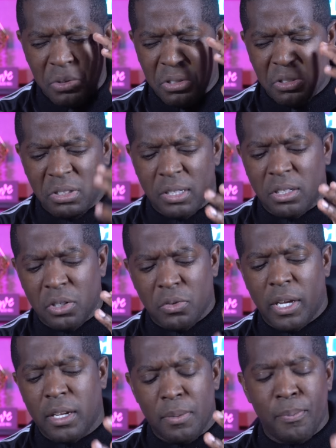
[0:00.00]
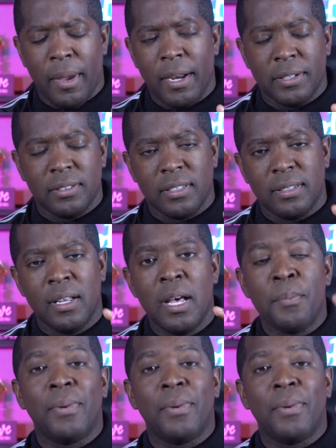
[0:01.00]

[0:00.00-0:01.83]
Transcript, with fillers: was just such a great comparison.